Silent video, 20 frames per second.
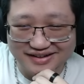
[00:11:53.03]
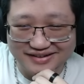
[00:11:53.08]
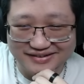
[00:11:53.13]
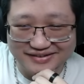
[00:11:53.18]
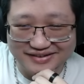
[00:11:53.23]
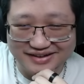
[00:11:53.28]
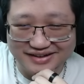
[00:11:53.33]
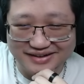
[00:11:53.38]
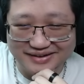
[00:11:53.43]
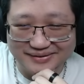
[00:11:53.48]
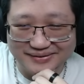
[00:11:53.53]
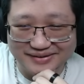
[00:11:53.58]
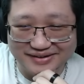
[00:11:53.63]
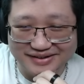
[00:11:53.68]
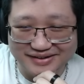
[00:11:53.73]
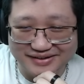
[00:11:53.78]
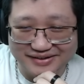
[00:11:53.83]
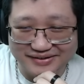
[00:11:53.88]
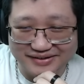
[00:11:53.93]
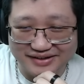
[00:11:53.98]
Uh,
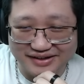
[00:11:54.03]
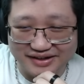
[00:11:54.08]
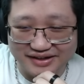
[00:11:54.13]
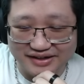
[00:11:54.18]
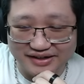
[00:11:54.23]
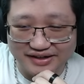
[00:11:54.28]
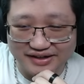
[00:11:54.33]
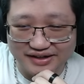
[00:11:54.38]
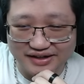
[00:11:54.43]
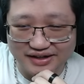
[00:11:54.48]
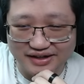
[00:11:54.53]
mm-hmm. okay.